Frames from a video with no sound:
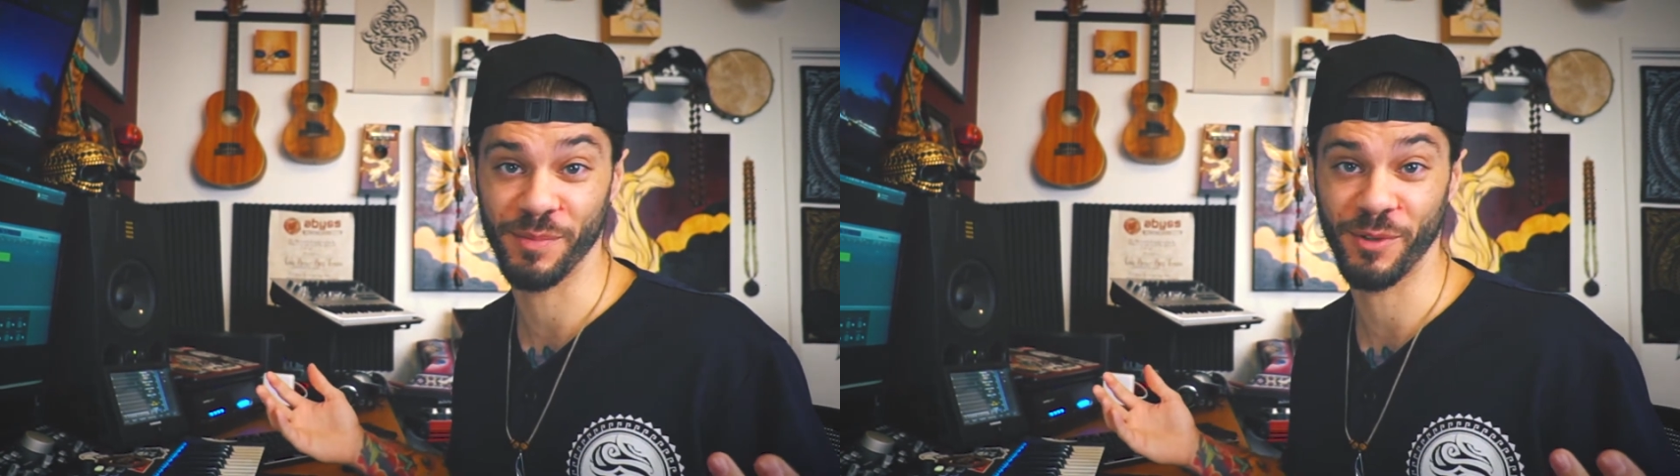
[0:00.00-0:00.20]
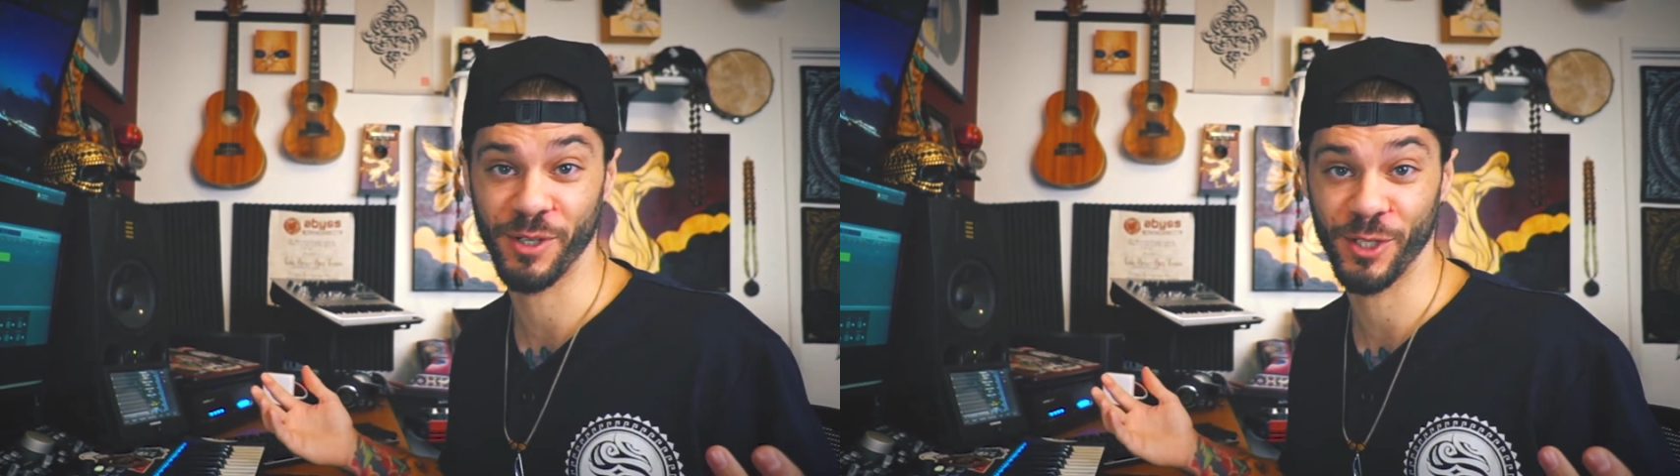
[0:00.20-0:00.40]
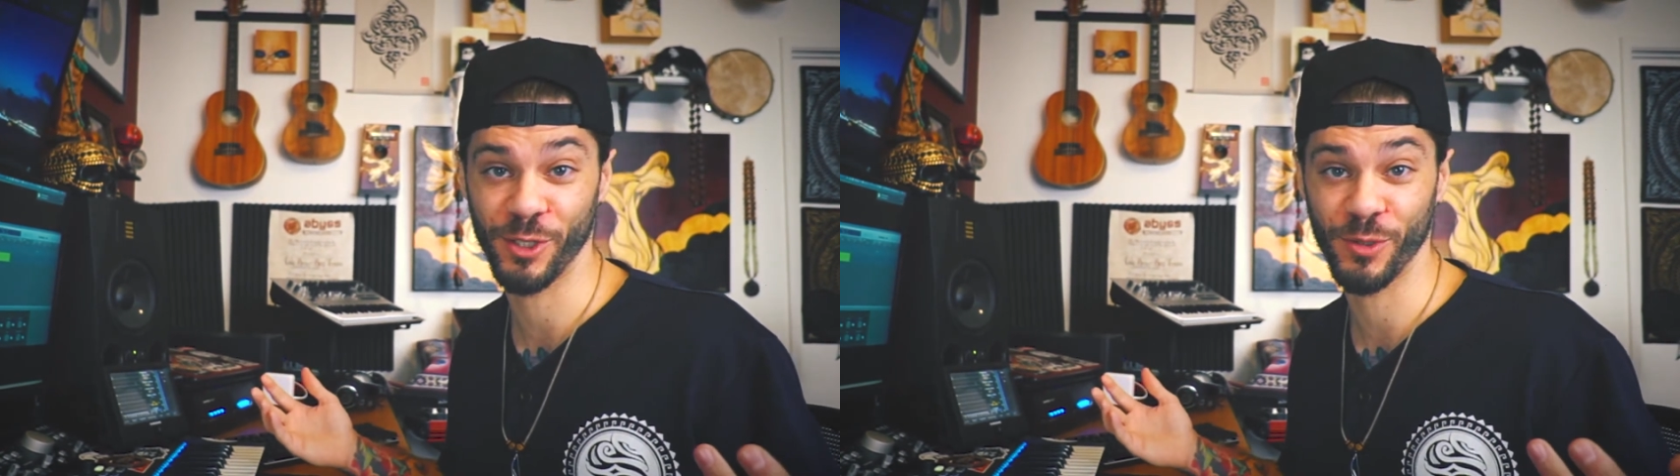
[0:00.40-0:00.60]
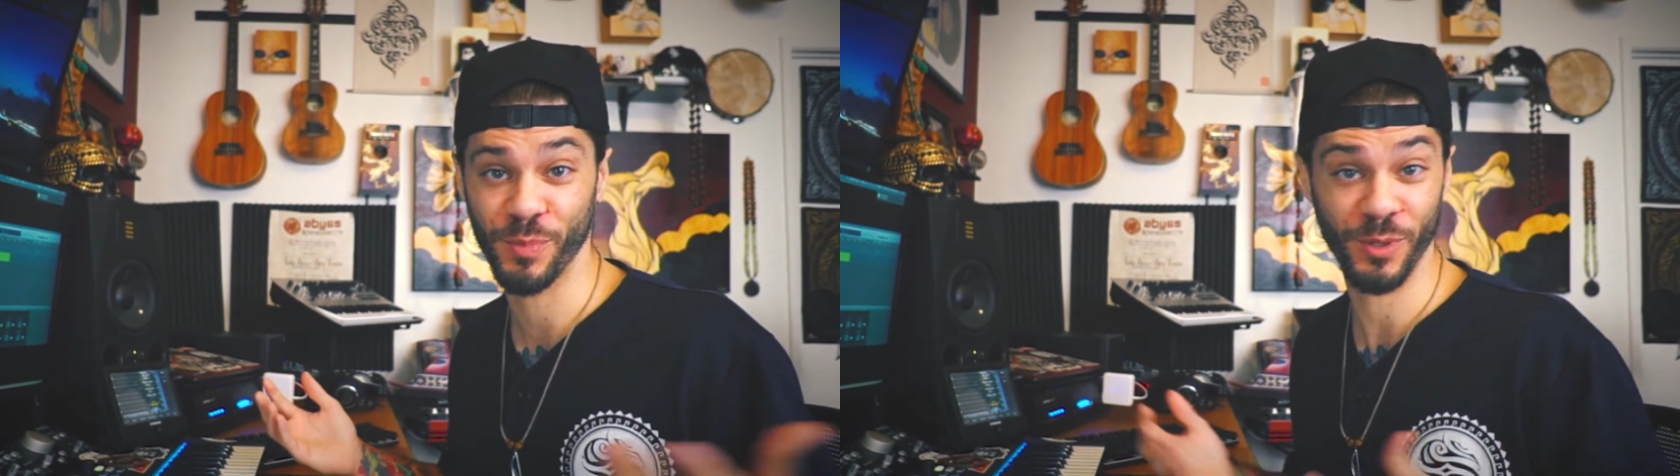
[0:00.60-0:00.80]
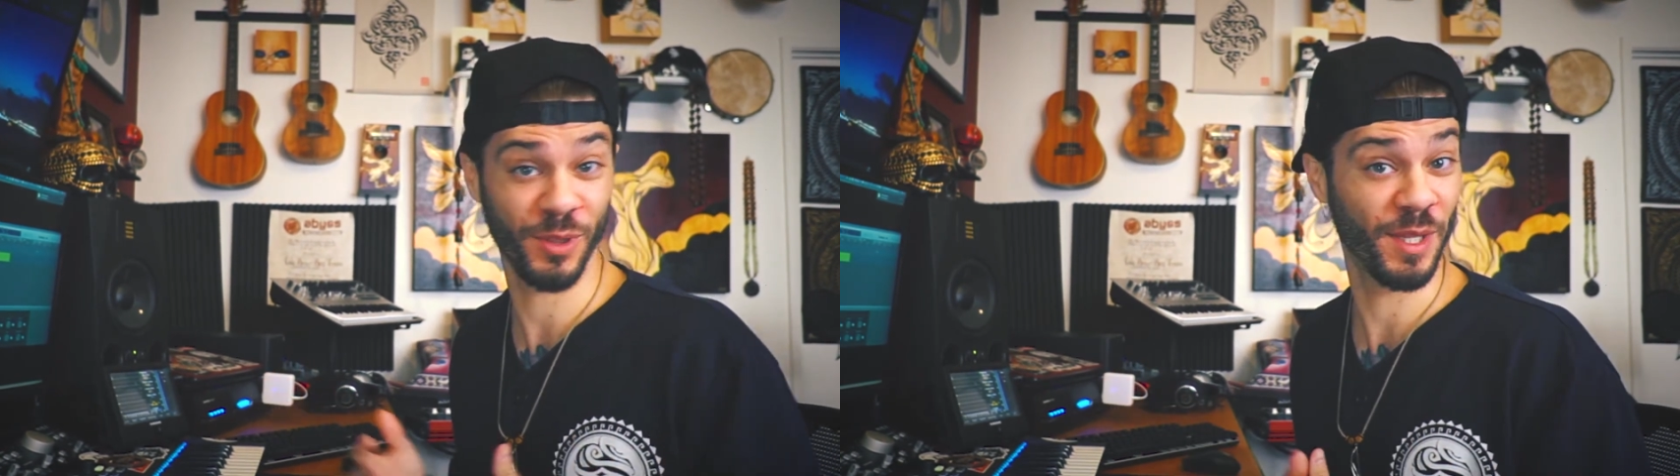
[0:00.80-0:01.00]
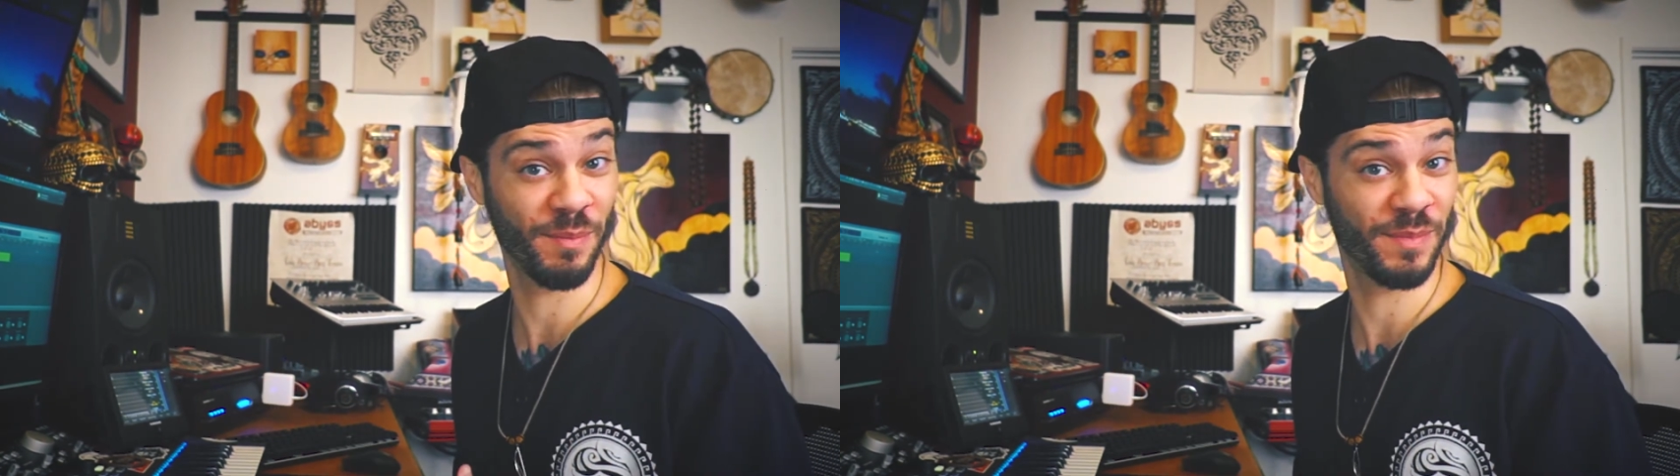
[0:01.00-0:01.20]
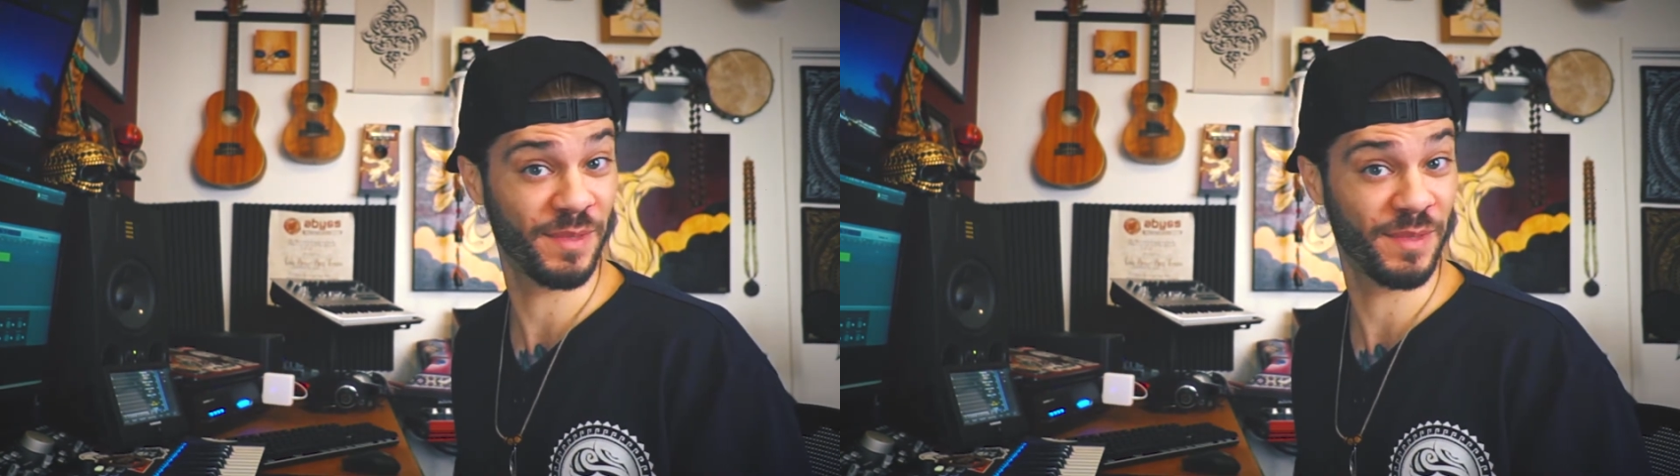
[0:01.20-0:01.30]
or you put them